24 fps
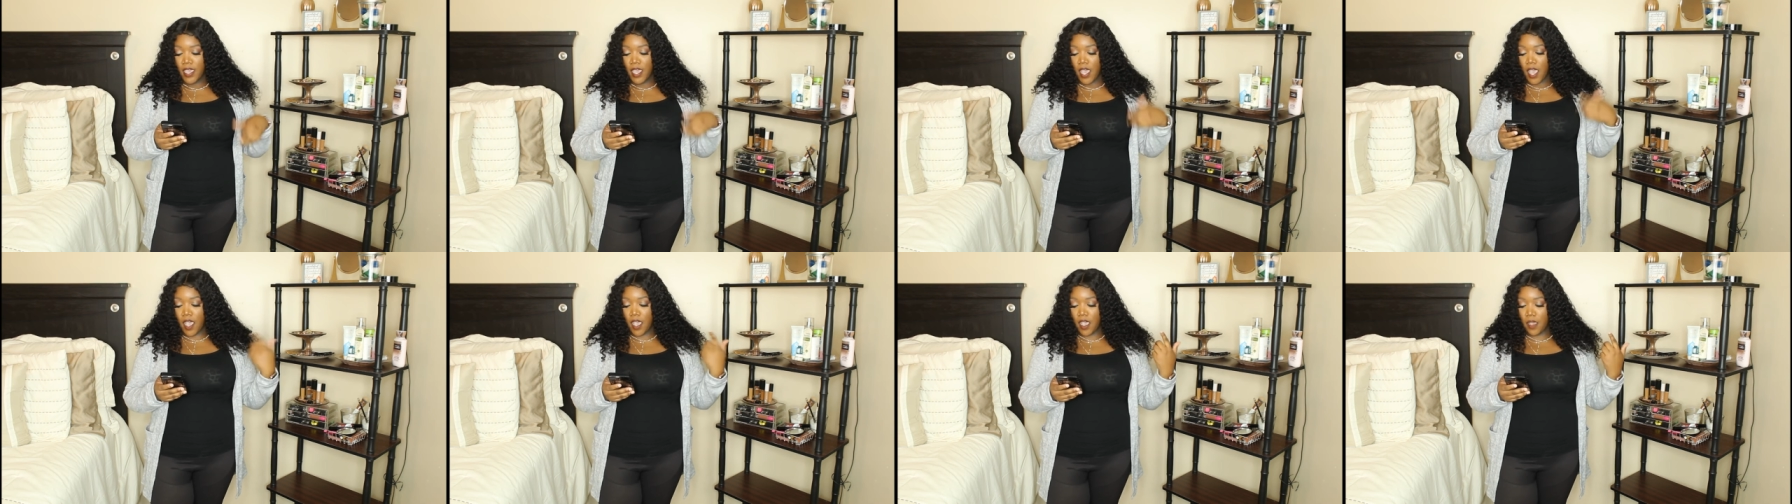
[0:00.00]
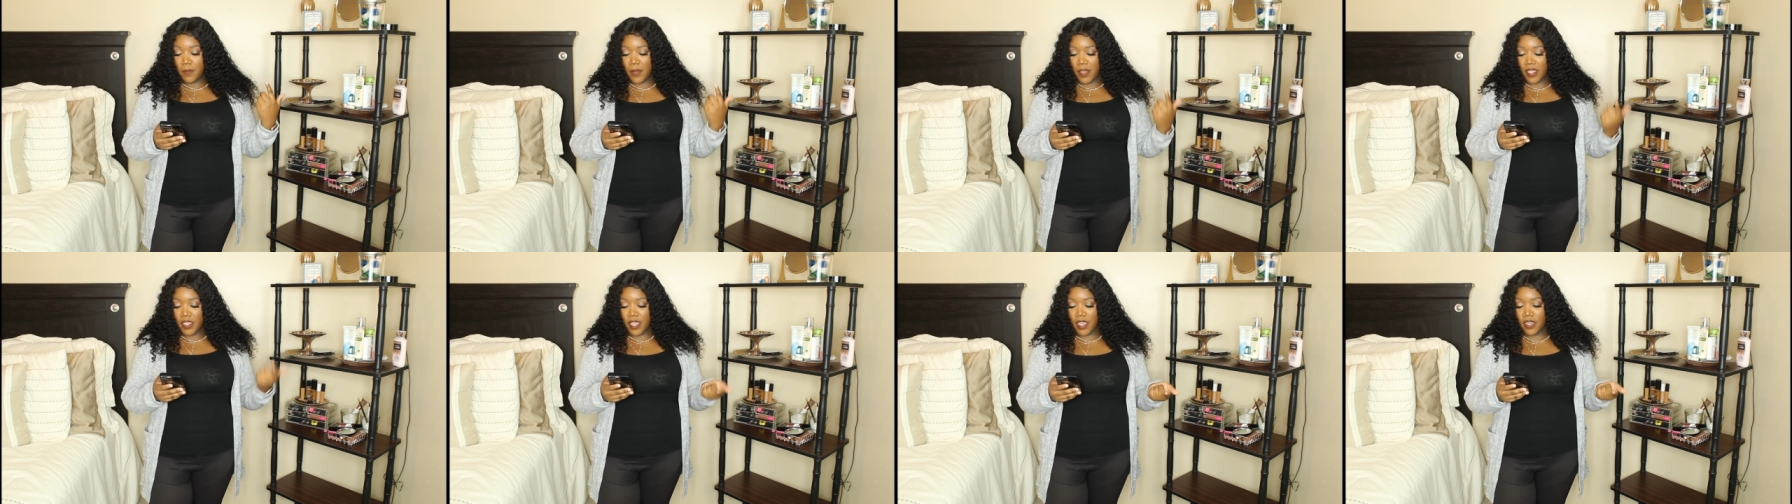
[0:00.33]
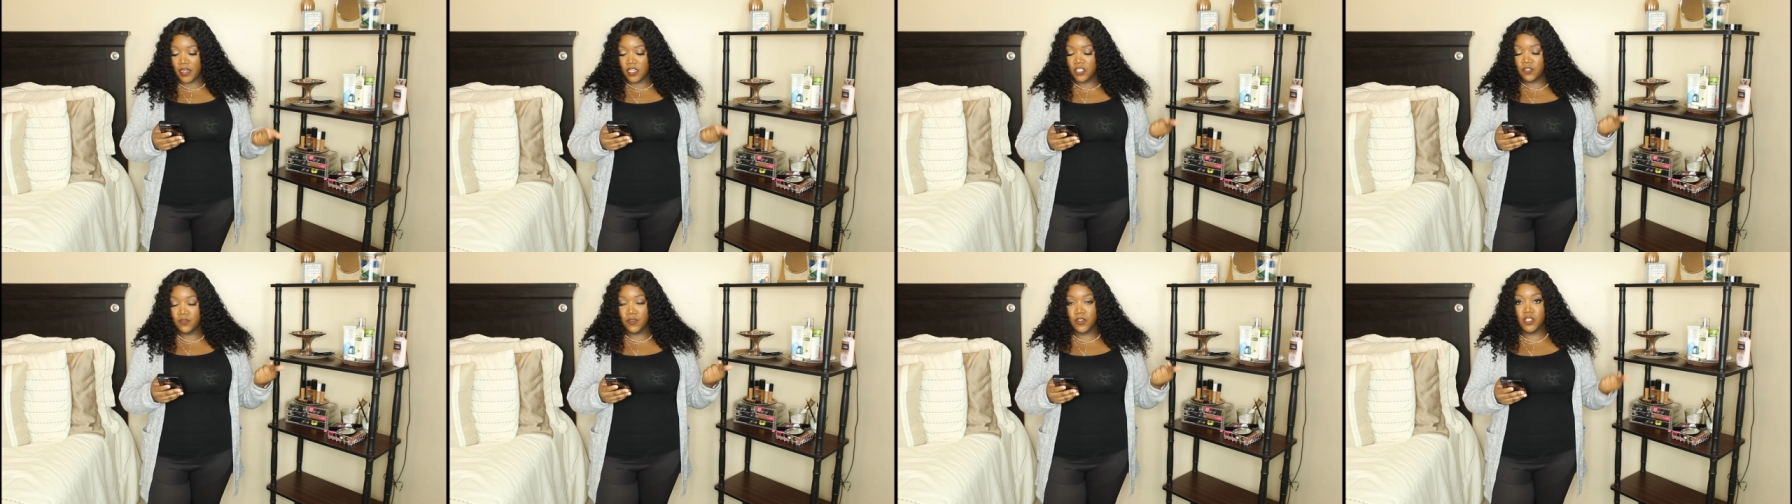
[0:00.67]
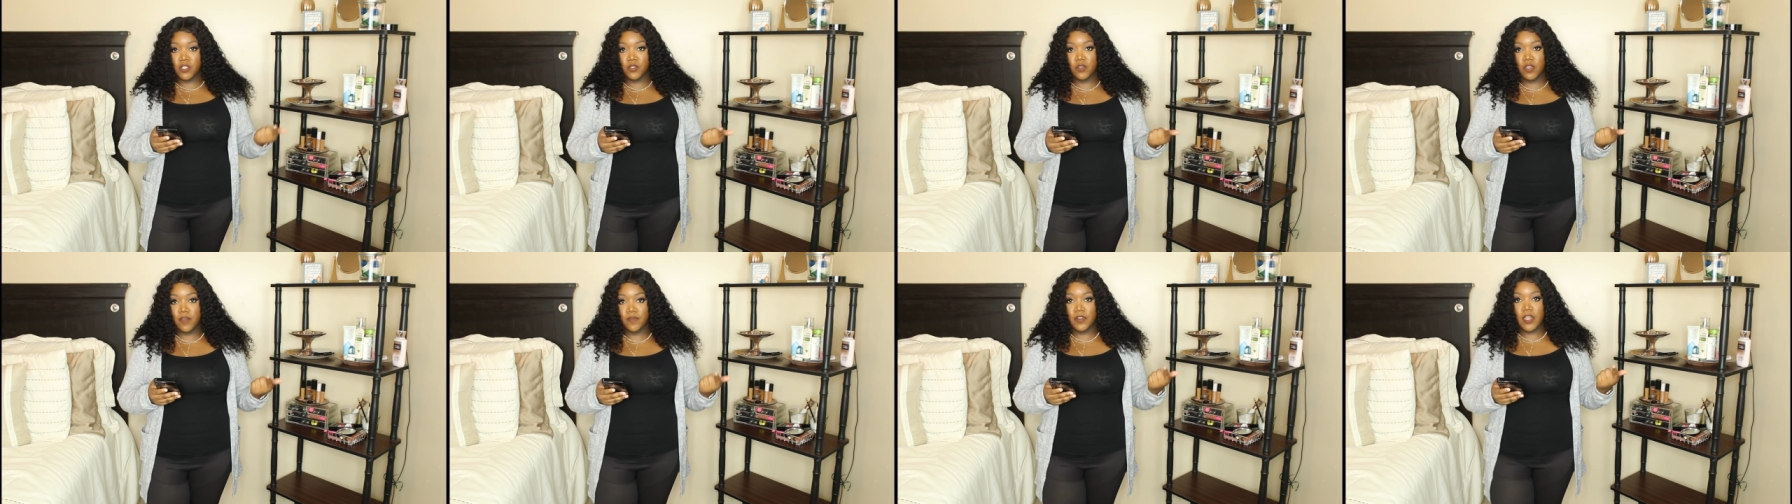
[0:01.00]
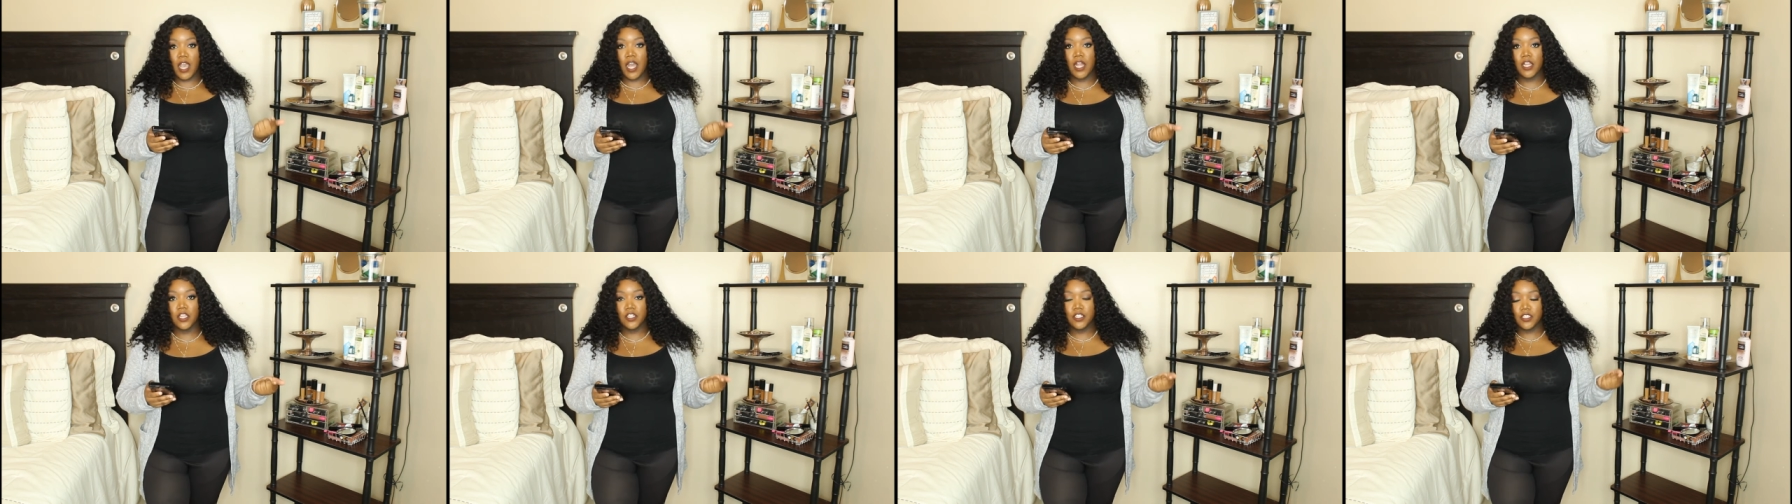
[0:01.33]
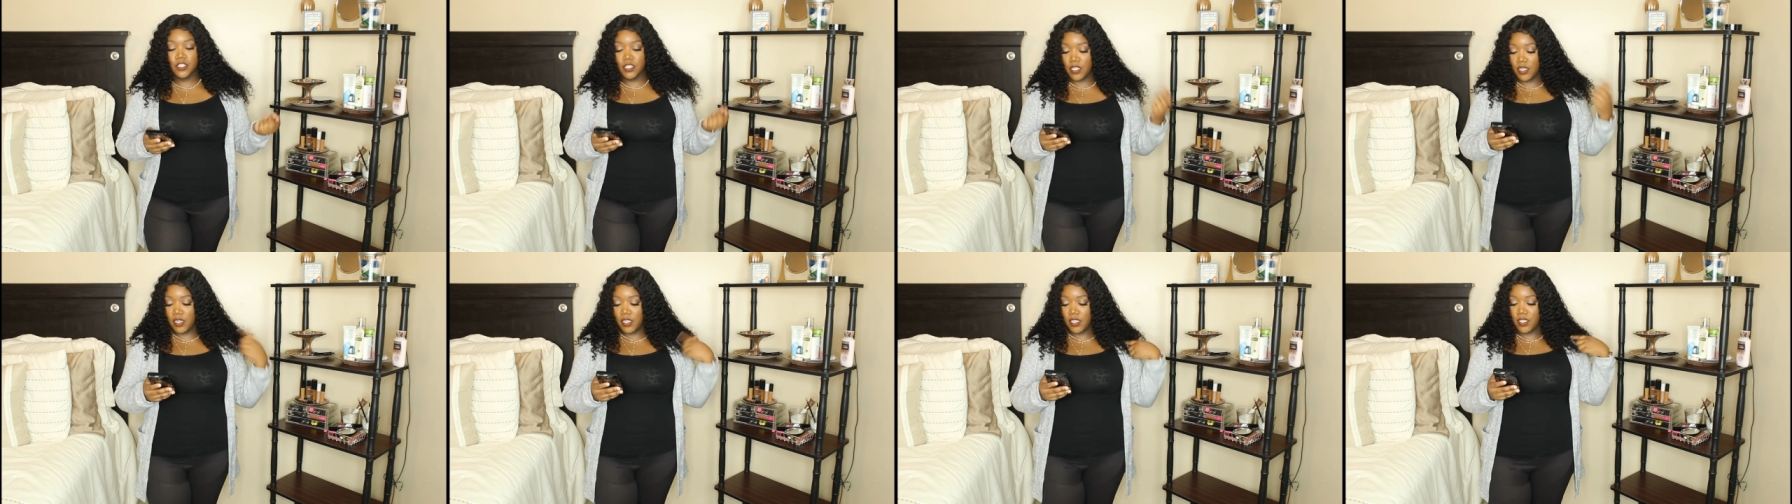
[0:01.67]
I got this for $12
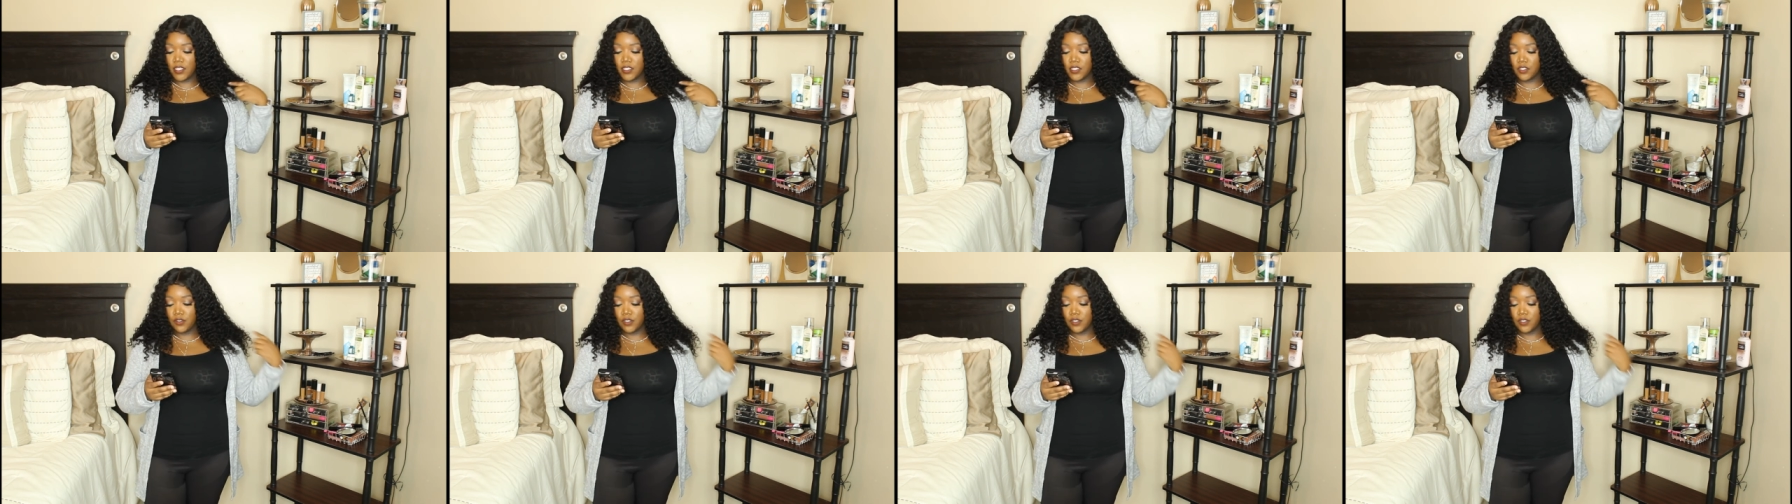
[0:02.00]
and it is